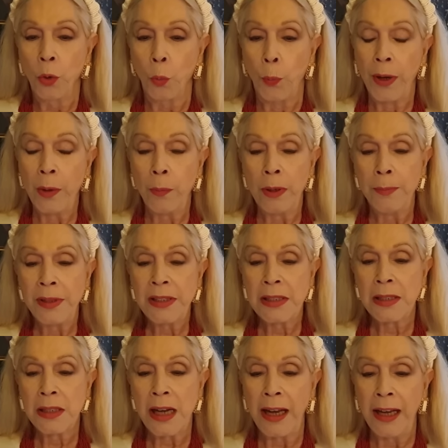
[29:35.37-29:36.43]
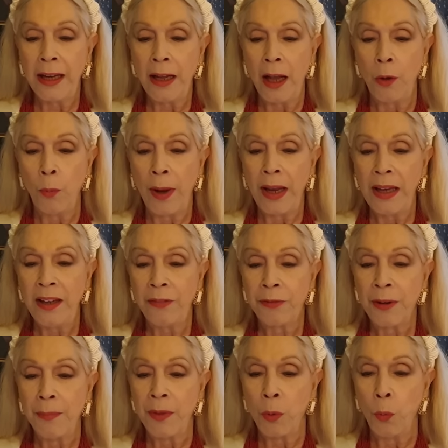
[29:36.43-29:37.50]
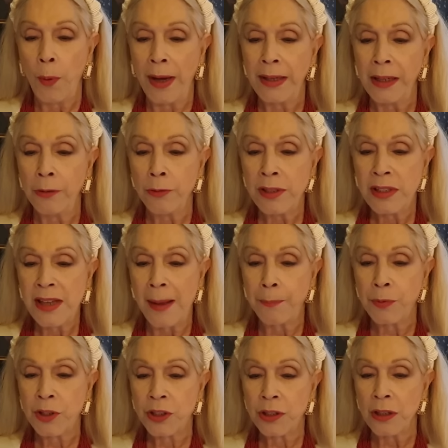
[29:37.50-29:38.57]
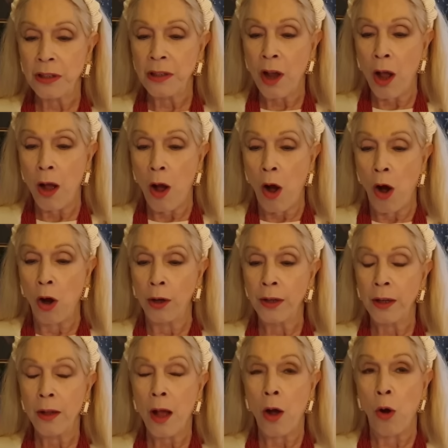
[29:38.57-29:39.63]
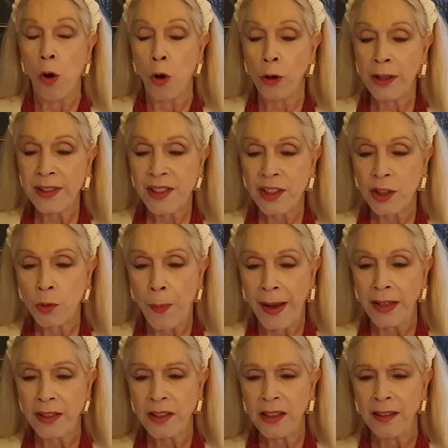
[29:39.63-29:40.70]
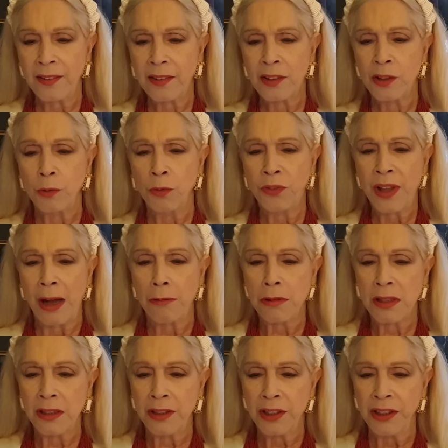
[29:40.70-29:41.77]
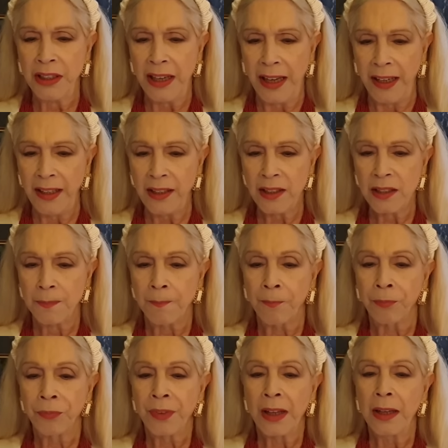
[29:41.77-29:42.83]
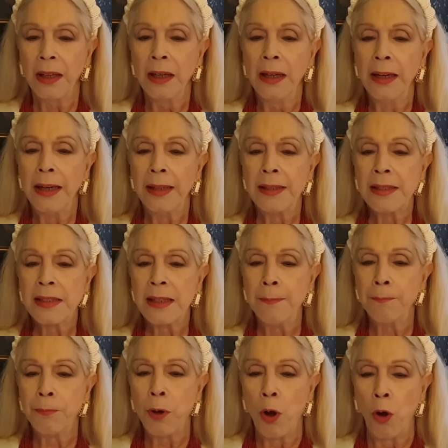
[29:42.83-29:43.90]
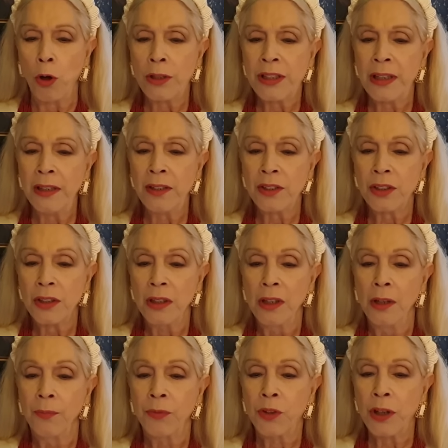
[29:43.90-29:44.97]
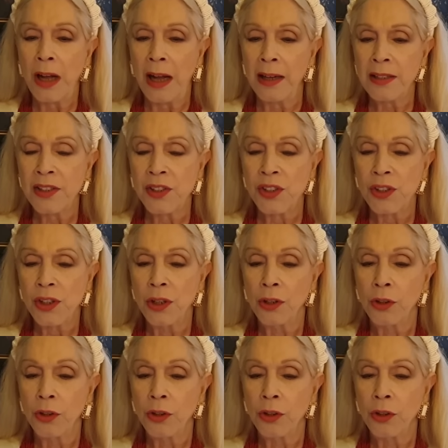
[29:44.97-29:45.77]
We will be staying away from the wedding reception on August 20th, 2008. It is important to us